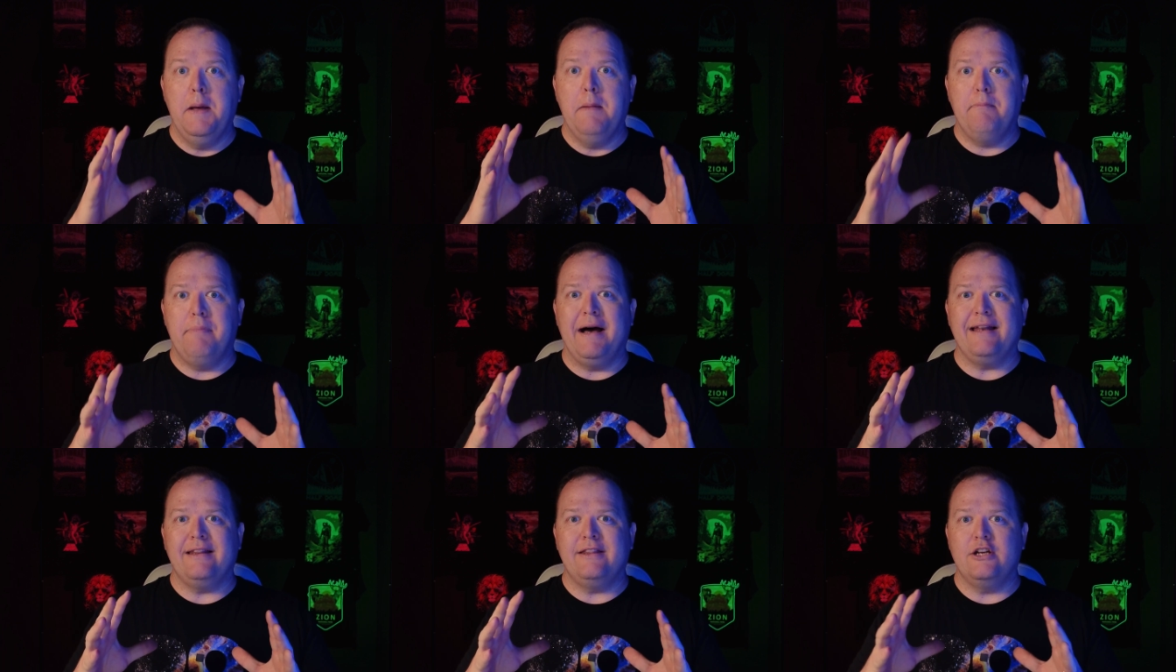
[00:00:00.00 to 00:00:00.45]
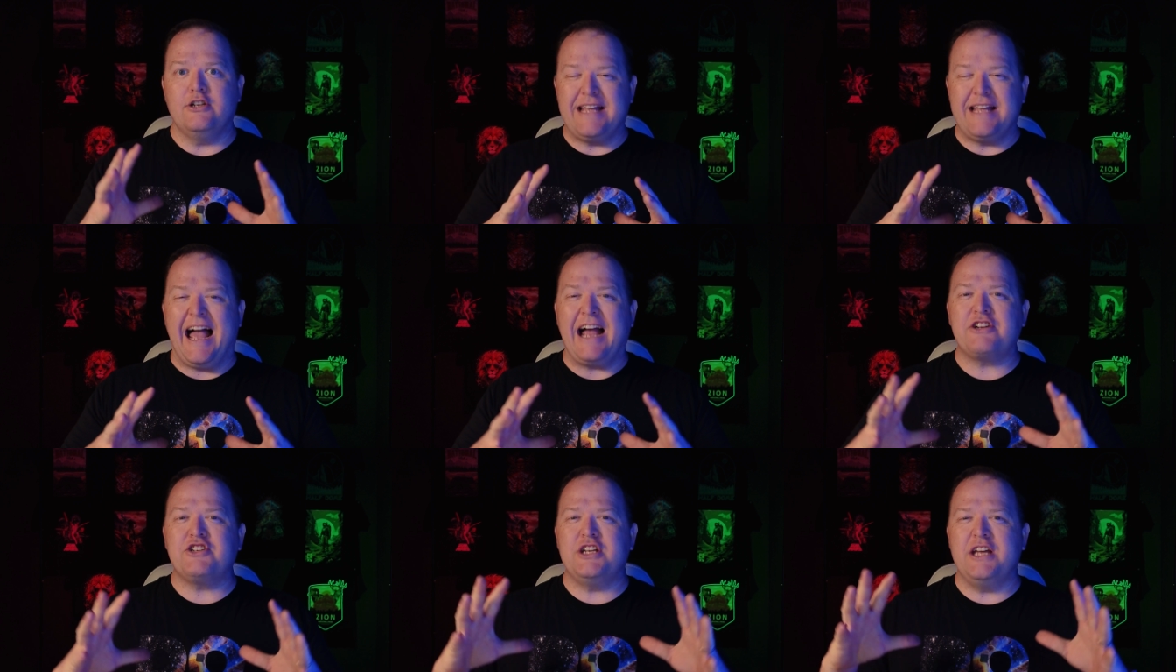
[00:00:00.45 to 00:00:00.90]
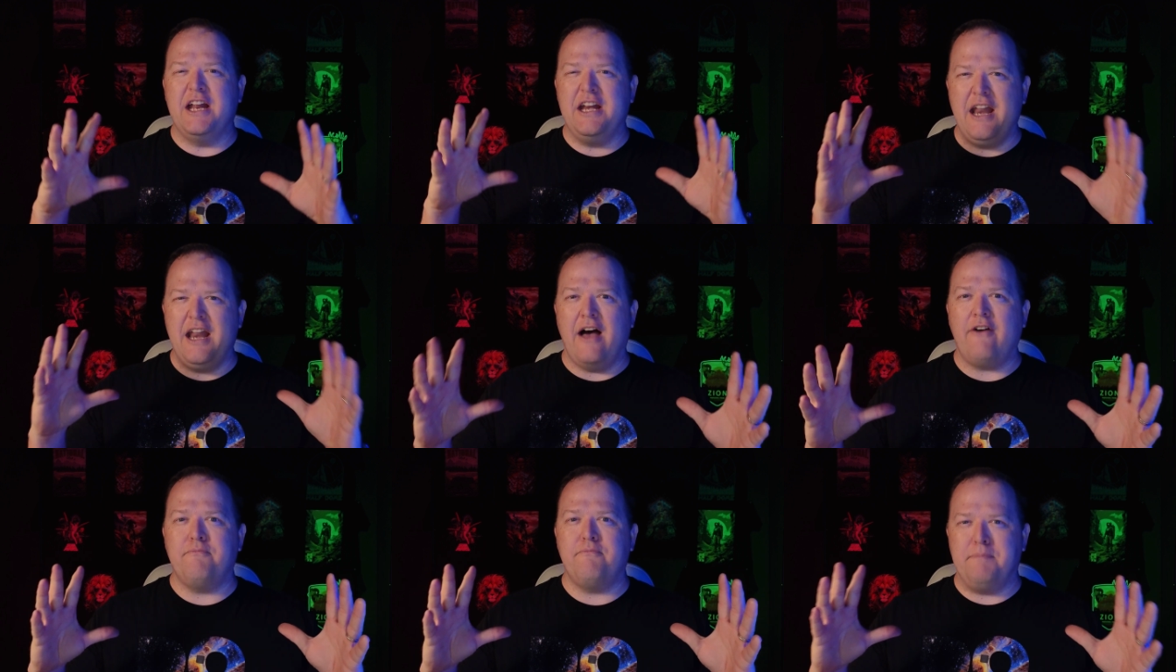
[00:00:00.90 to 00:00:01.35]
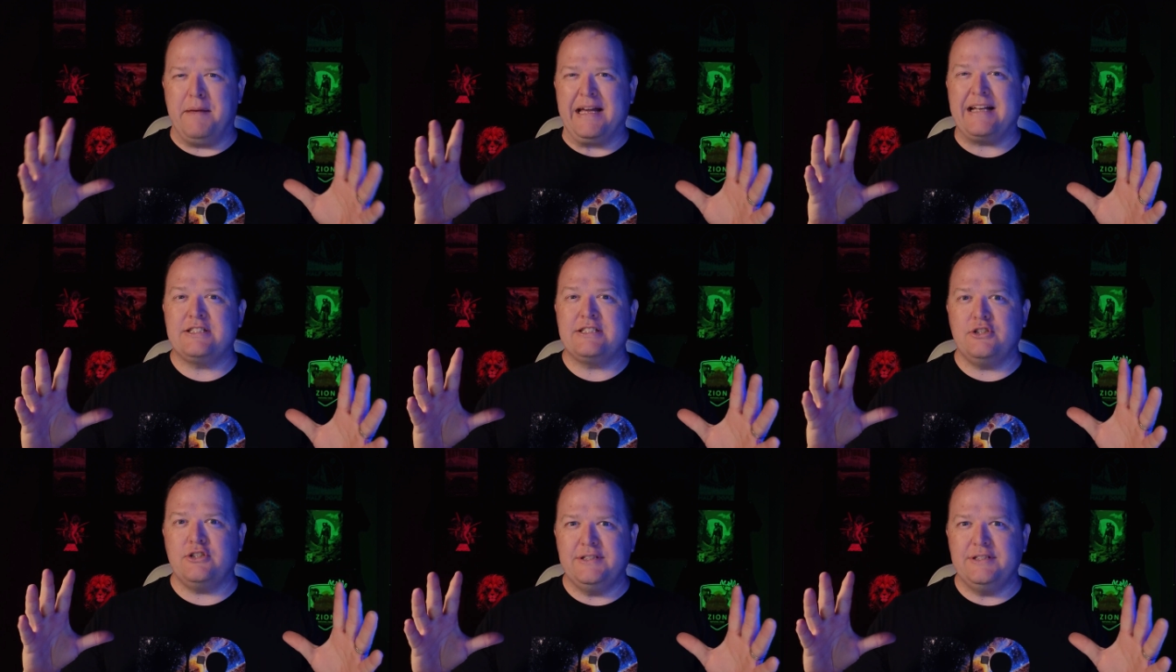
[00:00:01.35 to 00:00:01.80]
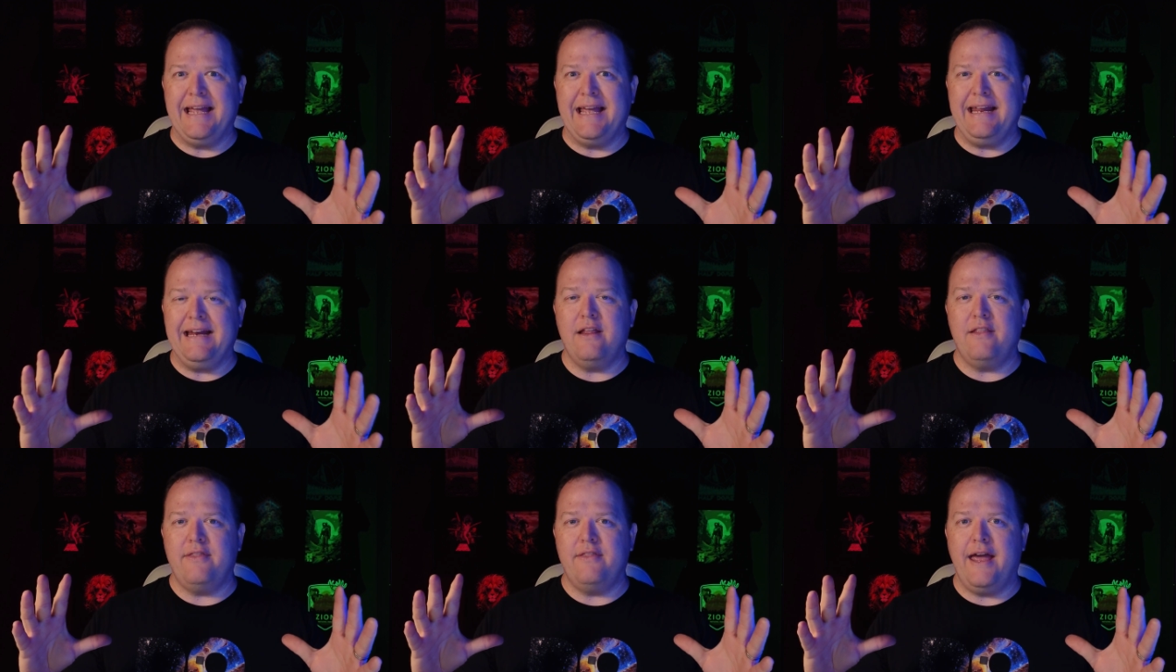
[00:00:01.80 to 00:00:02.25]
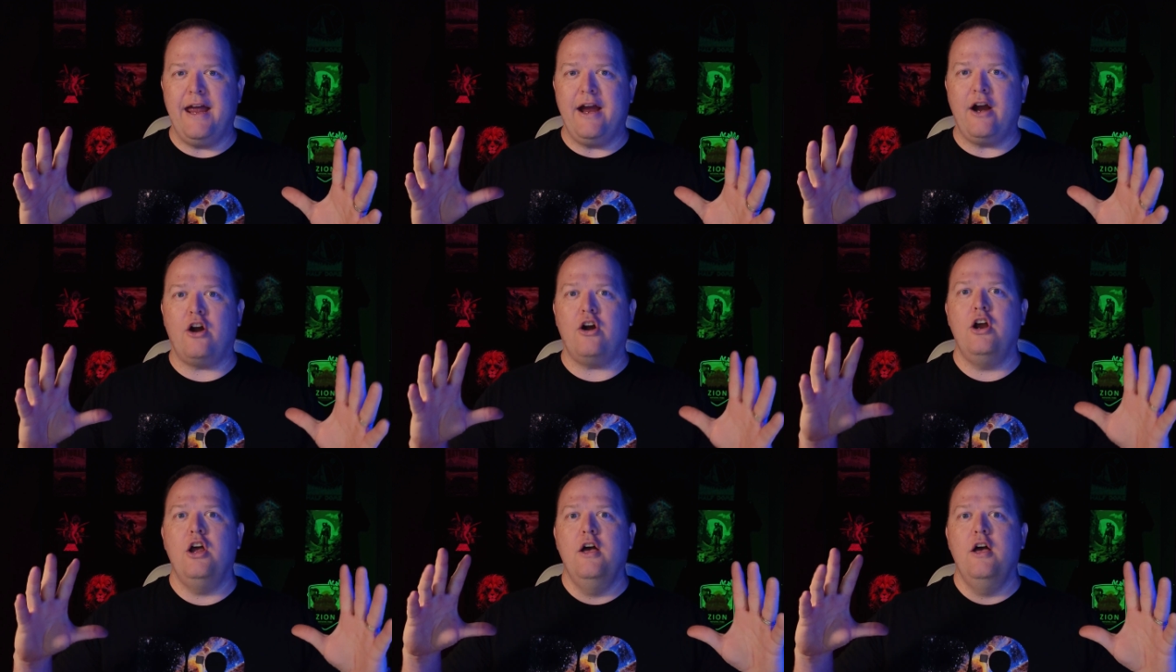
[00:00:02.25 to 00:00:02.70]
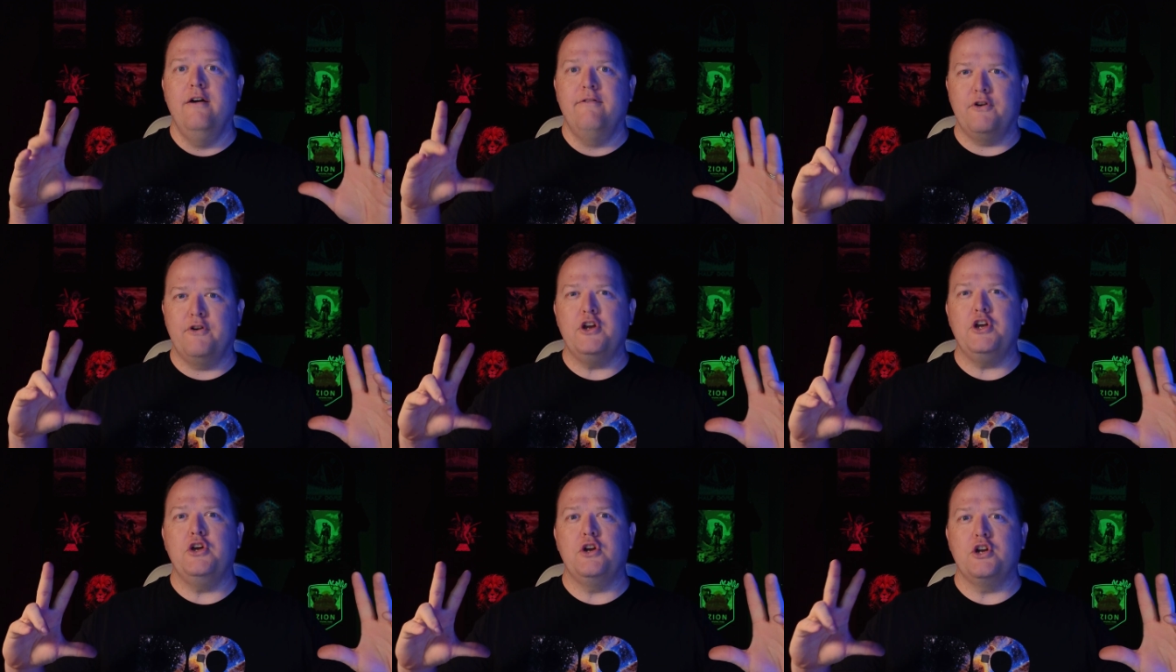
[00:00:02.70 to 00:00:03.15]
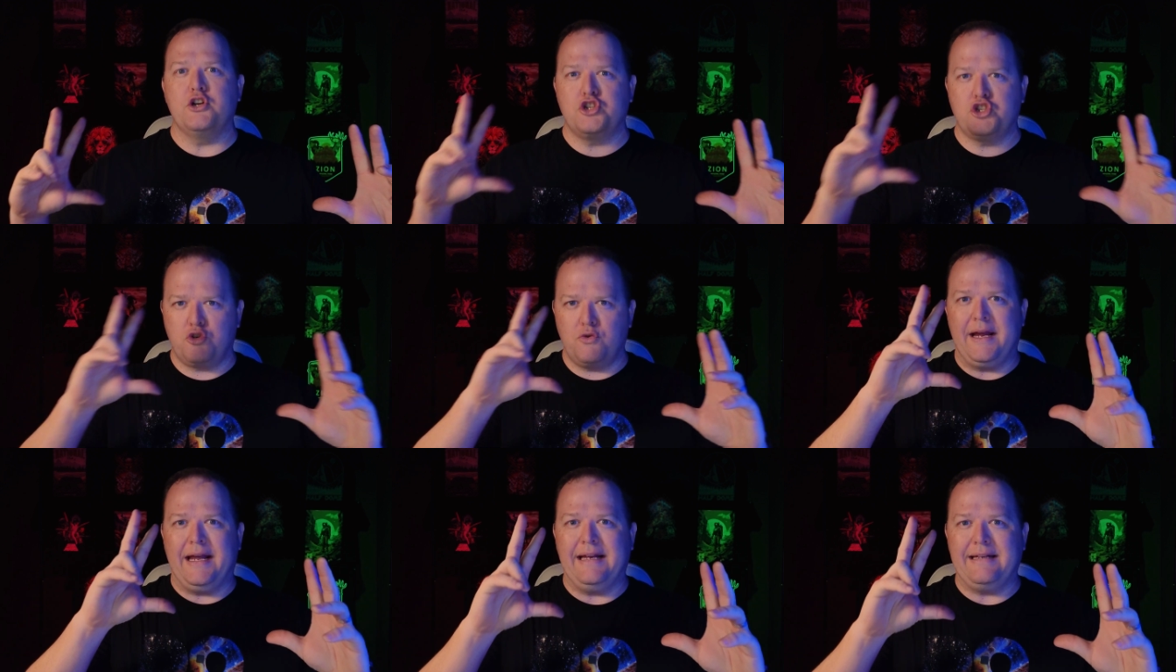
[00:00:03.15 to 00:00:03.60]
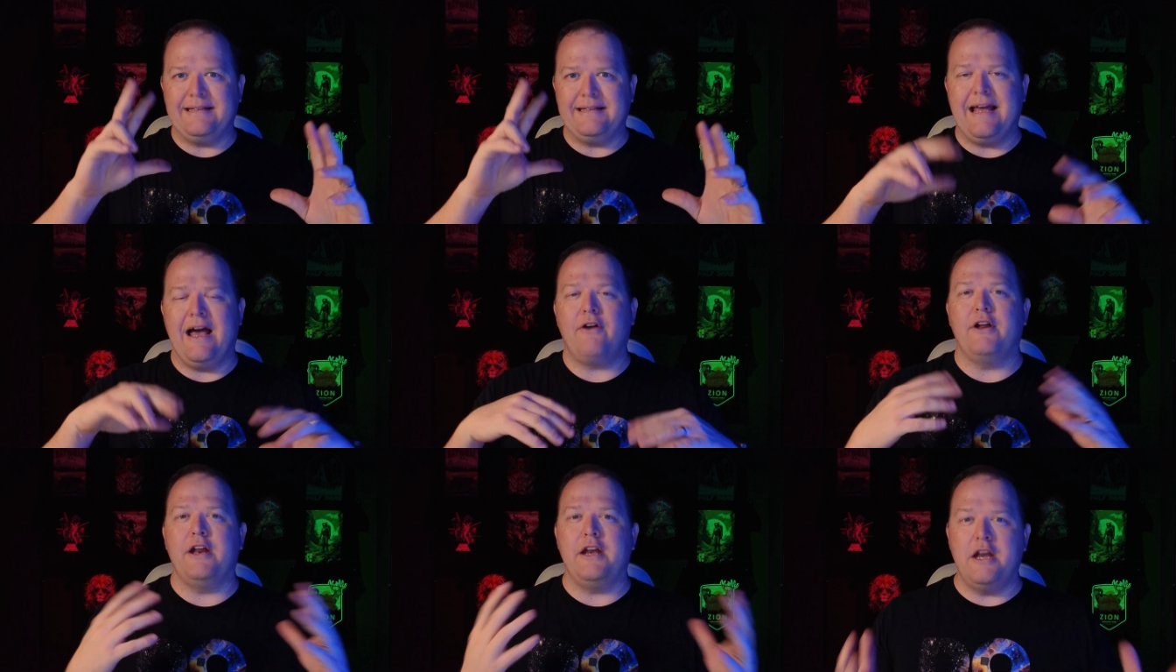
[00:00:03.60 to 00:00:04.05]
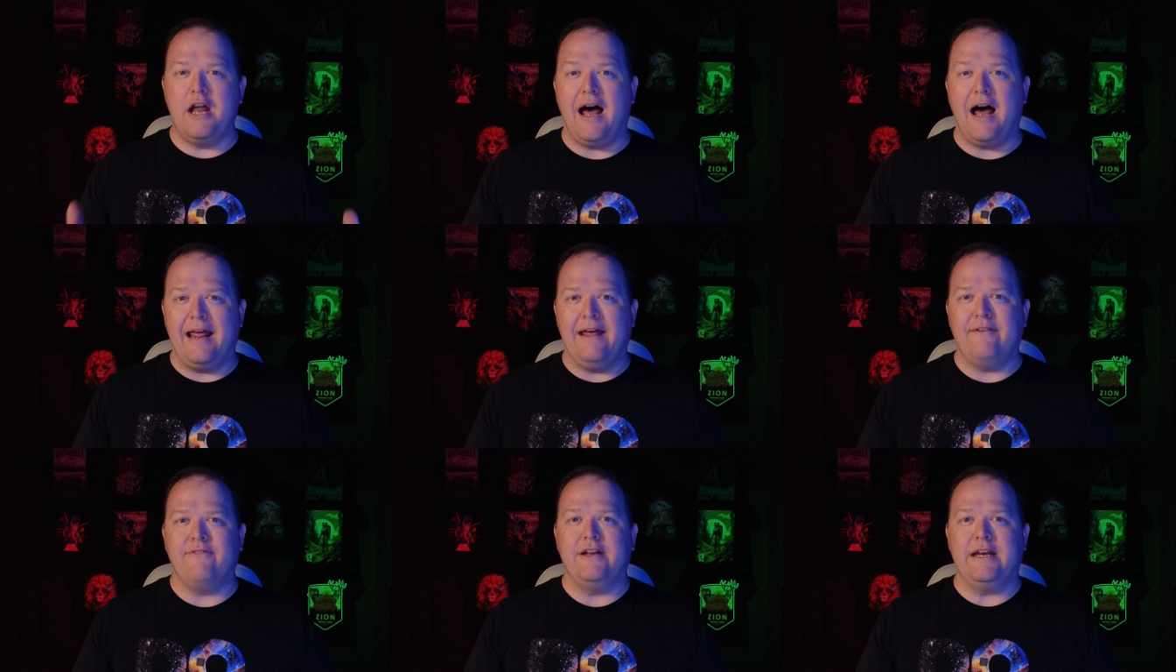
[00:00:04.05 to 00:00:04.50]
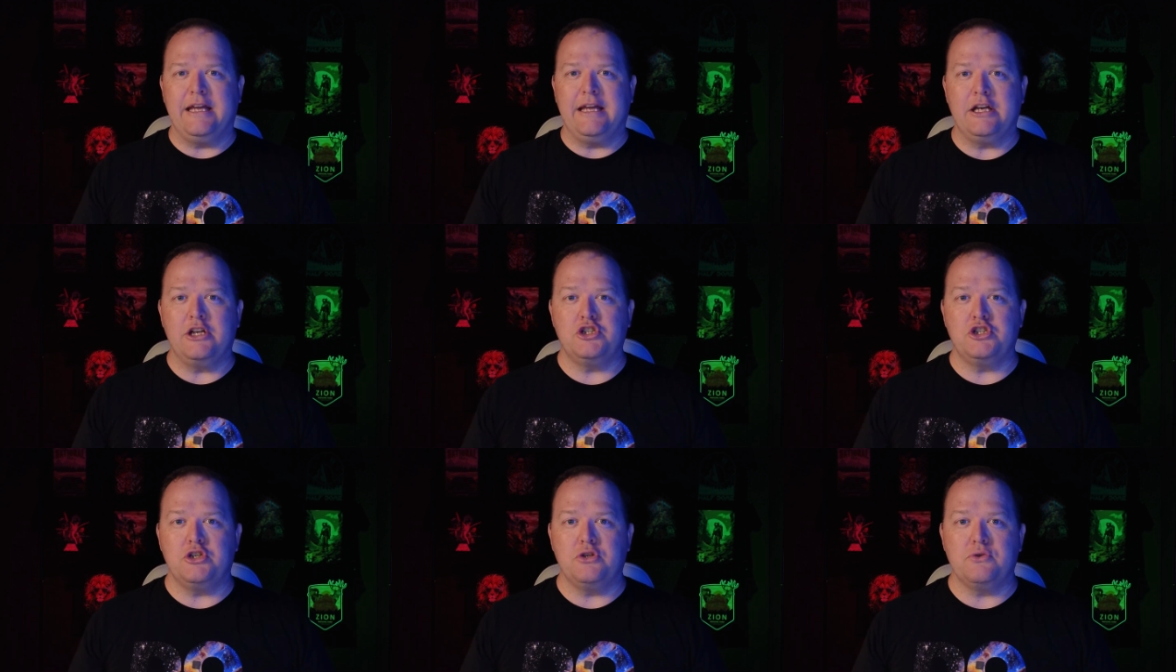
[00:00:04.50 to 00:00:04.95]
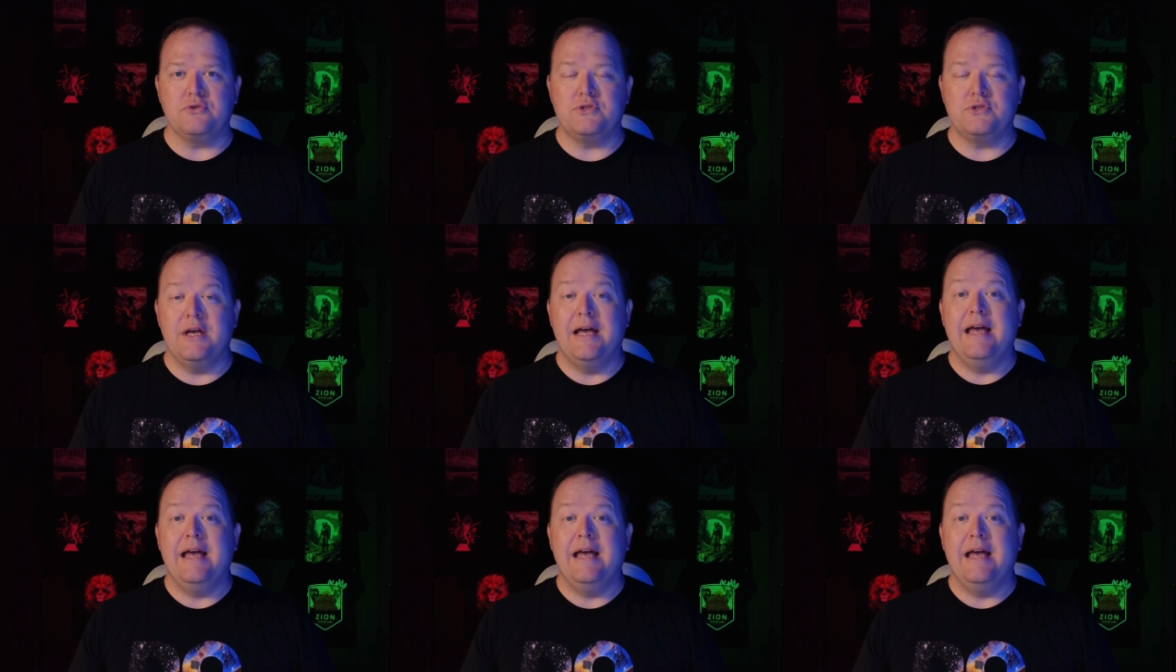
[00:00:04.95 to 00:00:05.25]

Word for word: but there's actually enough pixel data there for you to shrink it down and not have any issues.